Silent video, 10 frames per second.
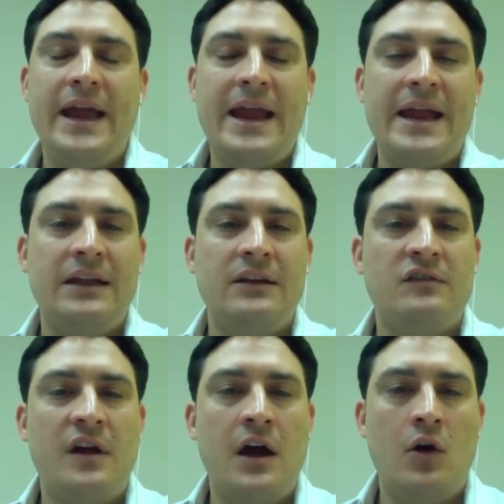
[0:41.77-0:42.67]
And
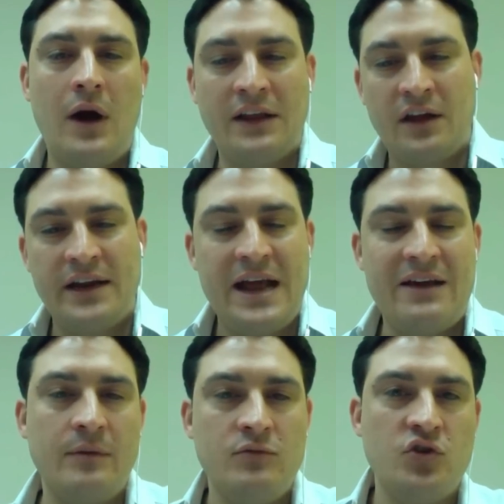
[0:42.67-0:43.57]
so I thought I'd
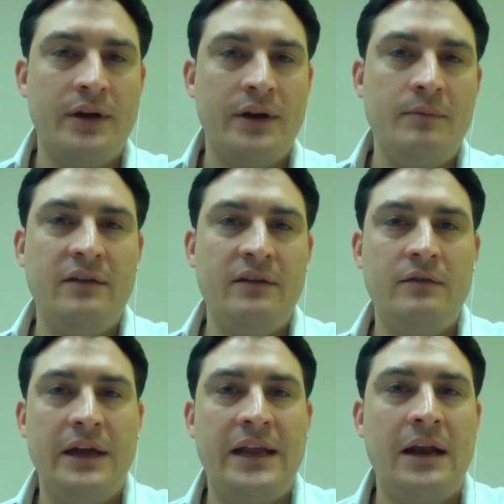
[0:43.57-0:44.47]
have him join me,
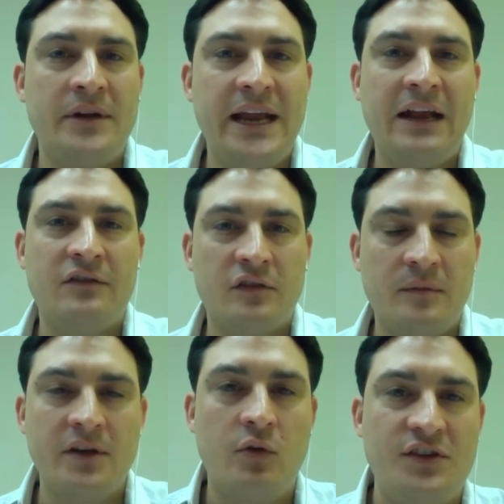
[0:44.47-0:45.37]
and I'm going to answer some
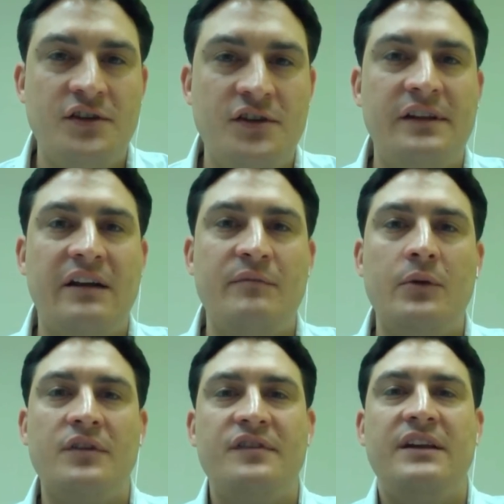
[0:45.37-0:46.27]
of the questions that I've
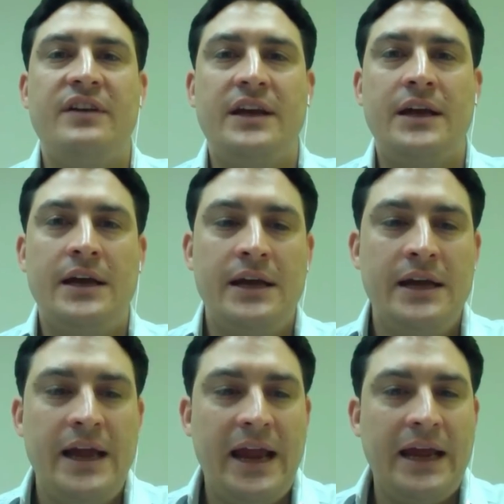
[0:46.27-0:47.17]
been receiving,
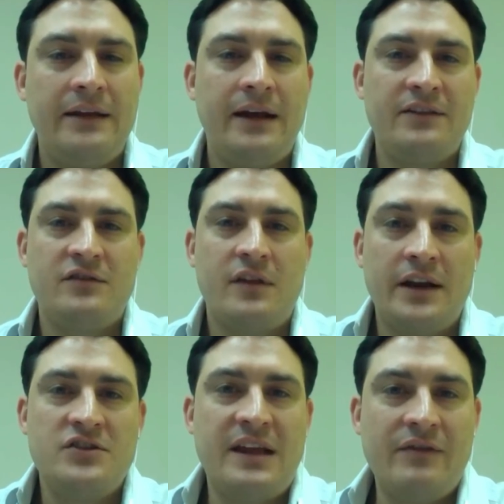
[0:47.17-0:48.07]
and I thought
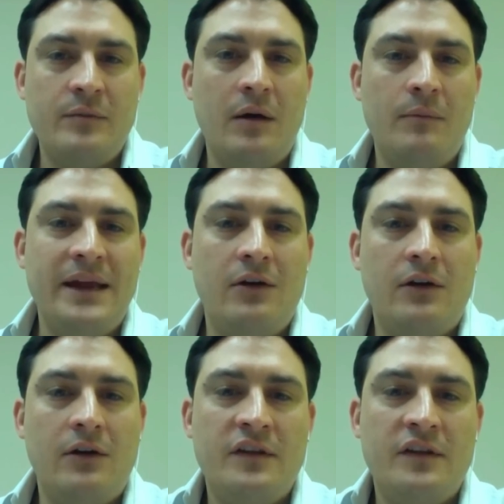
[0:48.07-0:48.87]
I'd just have him help me out on